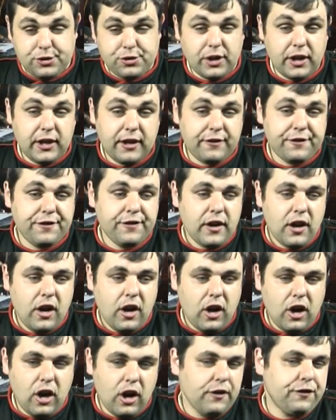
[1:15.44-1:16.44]
and you drive
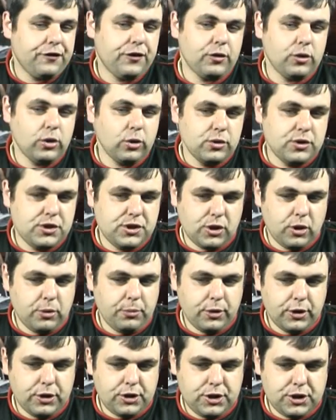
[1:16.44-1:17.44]
off the road
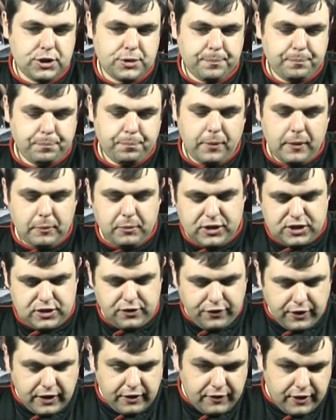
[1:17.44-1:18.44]
so much
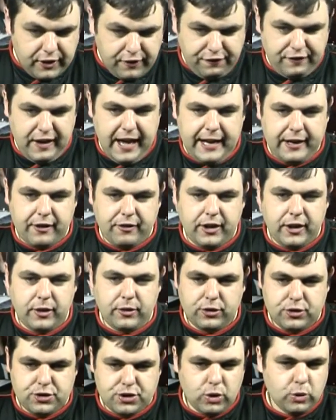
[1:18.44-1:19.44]
because you're very, very flat
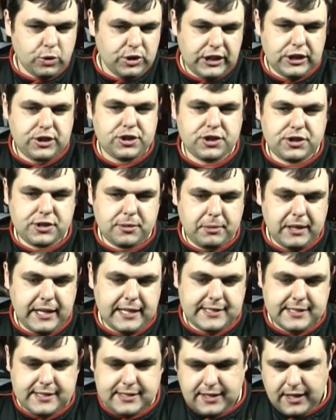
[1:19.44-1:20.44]
ground, there's no ditches
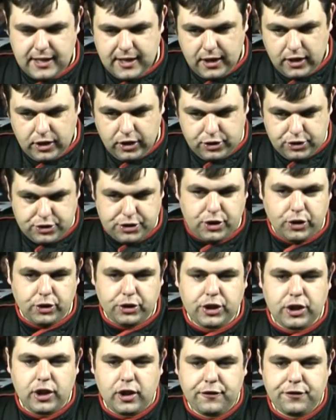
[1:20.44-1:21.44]
in places, you're
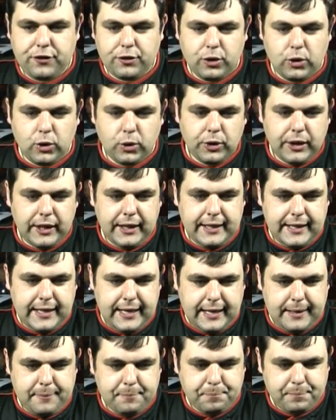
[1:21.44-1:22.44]
just cutting off the
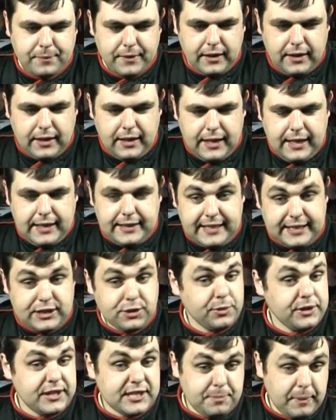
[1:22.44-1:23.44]
road, and
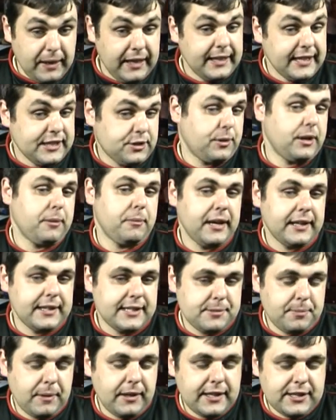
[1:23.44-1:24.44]
that's where the speed, that's where
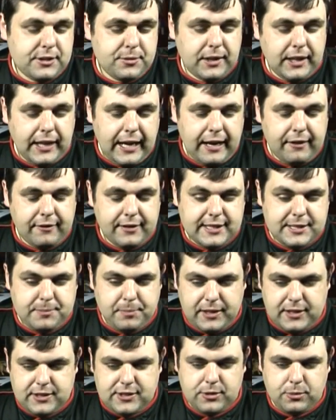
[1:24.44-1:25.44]
you make the speed, that's where you carry
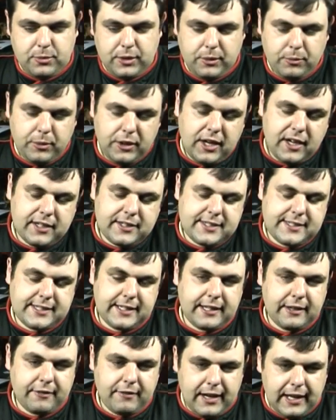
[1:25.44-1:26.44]
the speed. So we got
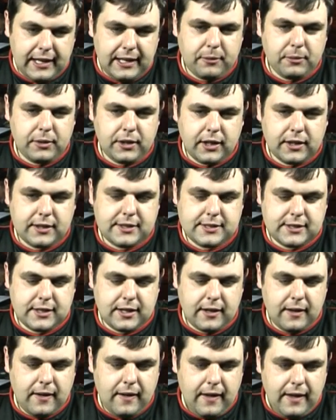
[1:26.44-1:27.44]
to see that rally, we got
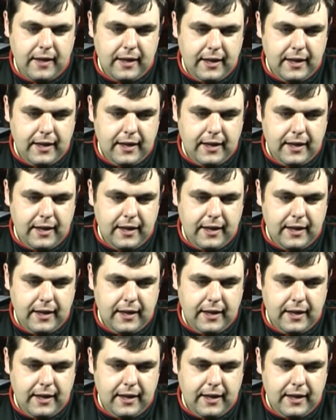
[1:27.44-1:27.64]
to,